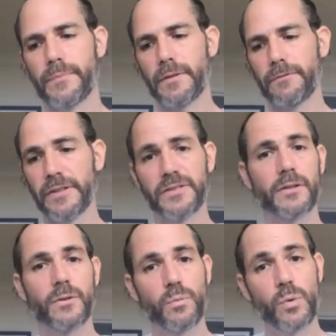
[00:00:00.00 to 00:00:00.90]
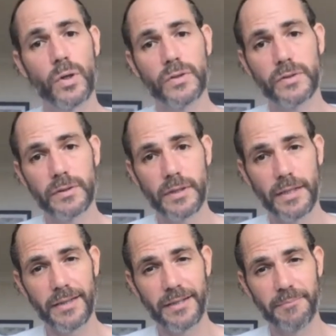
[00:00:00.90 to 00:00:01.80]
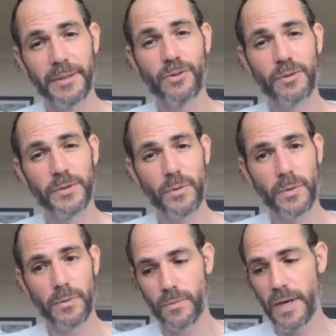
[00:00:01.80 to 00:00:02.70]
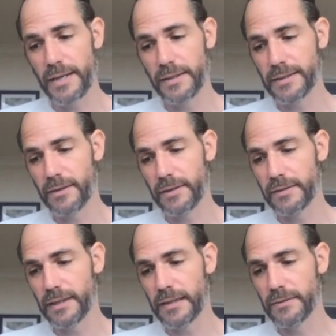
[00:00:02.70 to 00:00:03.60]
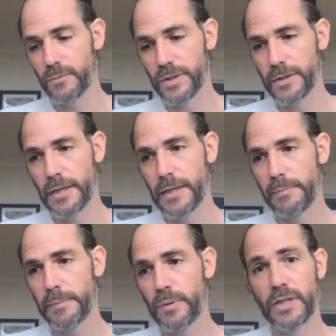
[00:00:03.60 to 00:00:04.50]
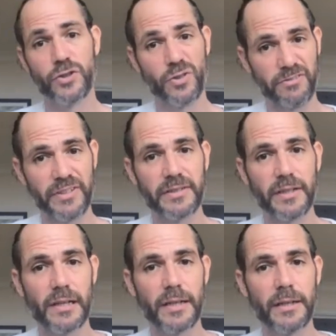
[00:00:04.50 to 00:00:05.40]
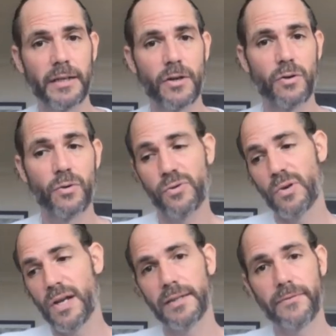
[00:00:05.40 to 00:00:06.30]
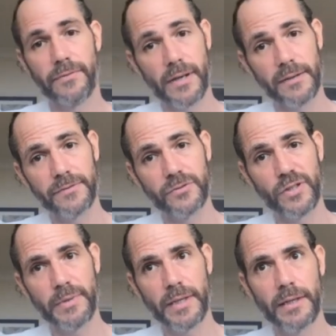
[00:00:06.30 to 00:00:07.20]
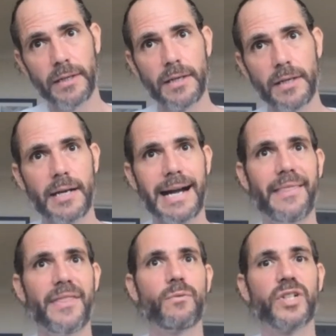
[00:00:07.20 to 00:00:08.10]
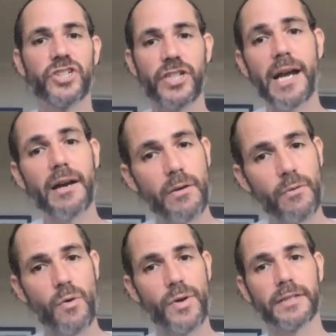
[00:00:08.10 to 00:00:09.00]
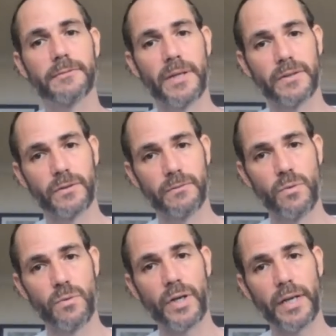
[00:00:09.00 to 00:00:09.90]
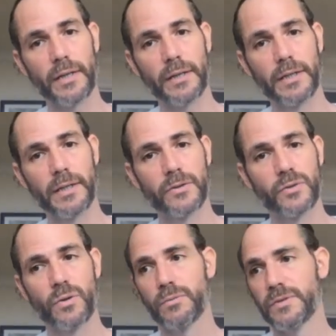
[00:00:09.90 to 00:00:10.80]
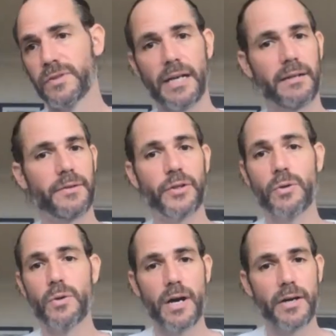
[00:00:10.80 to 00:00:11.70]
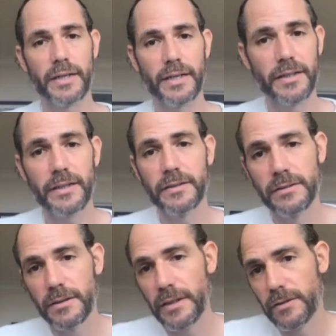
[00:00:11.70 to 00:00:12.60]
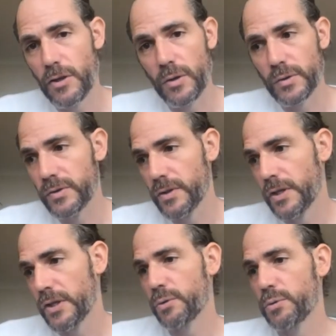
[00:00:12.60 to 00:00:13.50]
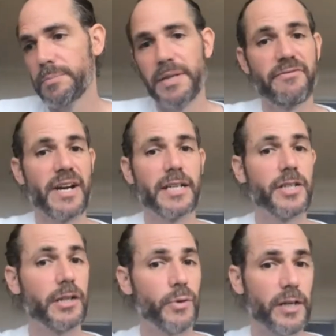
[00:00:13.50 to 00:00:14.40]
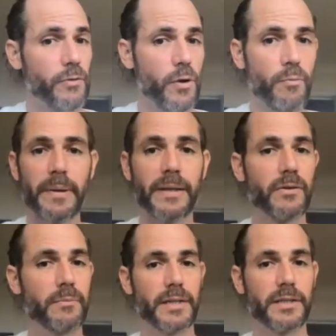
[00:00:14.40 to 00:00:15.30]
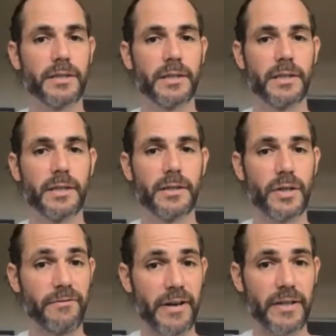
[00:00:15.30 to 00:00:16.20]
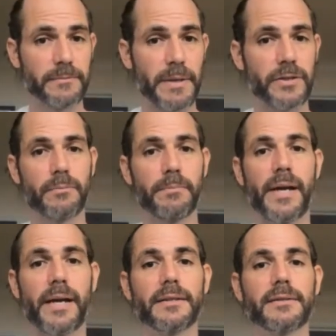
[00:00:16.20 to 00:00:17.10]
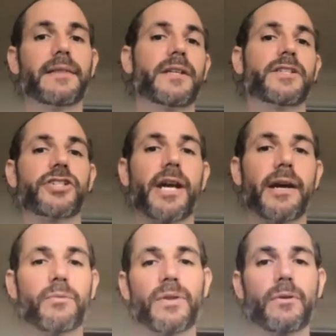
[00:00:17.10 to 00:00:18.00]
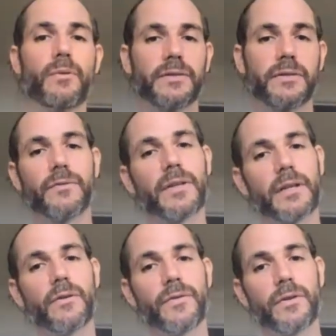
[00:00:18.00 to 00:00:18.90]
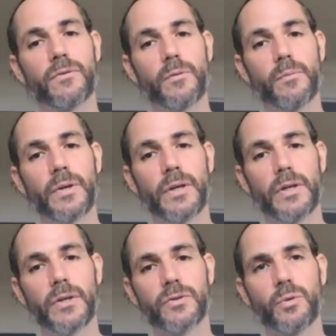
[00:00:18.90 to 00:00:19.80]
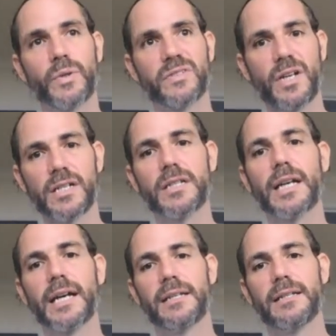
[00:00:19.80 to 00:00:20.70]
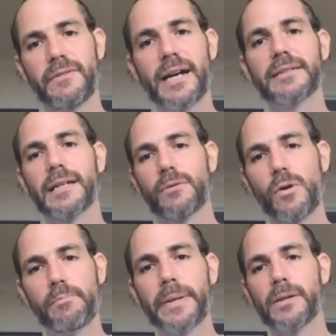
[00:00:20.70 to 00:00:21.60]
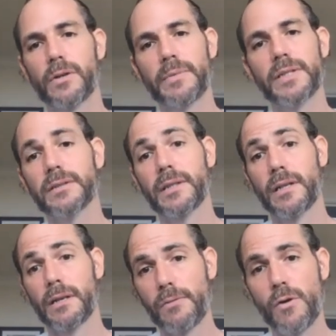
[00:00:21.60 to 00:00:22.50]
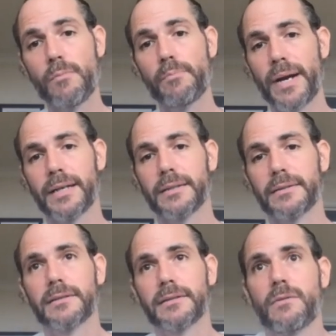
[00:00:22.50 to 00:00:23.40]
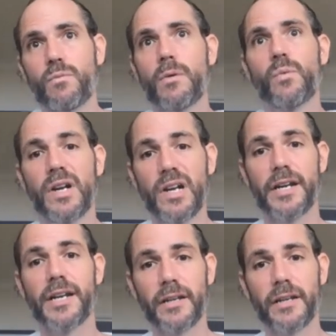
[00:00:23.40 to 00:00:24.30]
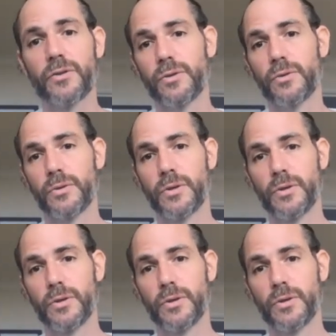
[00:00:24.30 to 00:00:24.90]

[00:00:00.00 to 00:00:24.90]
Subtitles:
physical walks in the Pilgrim's Way in Southeast England, which people can join physically through live streaming. And then we share our own experience of walking. So say you are in the East Coast, you will be invited to create your own pilgrimage to a very special place and then share it with the rest of the group. So we start to kind of devise our own pilgrimages and our own practices and what we're learning through